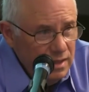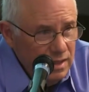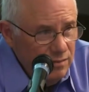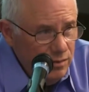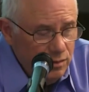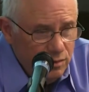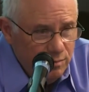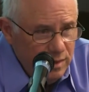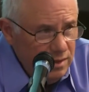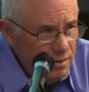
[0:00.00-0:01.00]
If you could
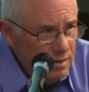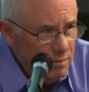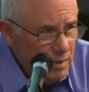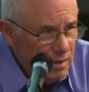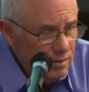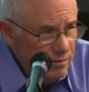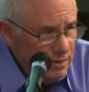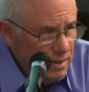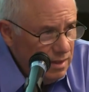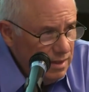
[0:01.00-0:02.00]
meter the amount of
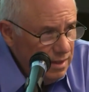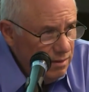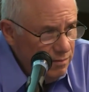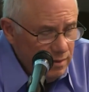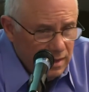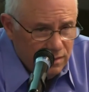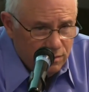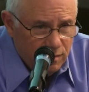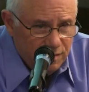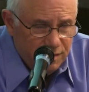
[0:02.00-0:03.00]
tunneling of
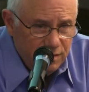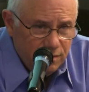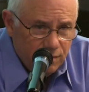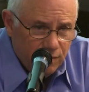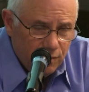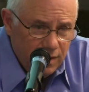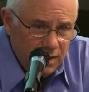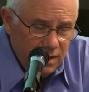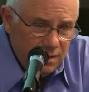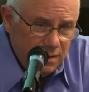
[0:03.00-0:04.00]
electrons into the floating
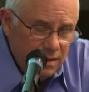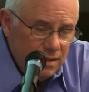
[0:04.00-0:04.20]
gate,